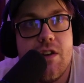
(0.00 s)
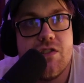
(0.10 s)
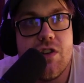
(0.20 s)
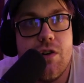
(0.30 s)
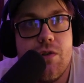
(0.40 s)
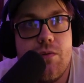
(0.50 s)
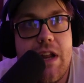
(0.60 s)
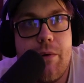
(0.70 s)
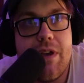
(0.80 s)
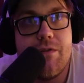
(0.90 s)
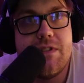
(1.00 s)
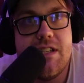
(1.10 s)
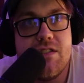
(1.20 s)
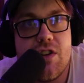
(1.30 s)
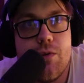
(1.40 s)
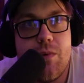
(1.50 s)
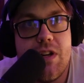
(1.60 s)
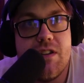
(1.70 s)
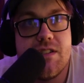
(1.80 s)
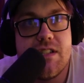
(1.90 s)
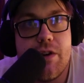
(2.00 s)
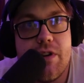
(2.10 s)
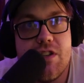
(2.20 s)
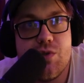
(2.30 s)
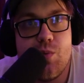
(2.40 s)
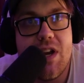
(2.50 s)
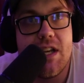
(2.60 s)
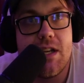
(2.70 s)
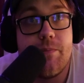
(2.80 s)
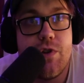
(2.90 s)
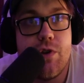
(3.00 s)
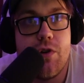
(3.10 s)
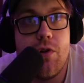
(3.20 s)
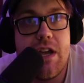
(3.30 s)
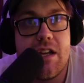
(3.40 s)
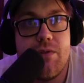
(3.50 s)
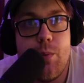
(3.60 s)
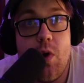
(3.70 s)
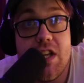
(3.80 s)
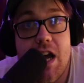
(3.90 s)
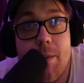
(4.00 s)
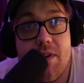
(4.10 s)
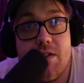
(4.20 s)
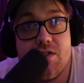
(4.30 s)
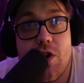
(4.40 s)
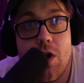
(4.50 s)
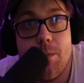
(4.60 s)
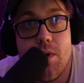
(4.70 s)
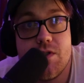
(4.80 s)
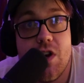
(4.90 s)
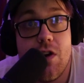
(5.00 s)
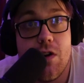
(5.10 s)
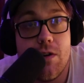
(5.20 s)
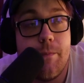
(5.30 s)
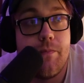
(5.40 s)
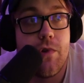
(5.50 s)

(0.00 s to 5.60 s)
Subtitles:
So now we have Disc Arena Sarians Ring. You can only activate one copy of this card per turn.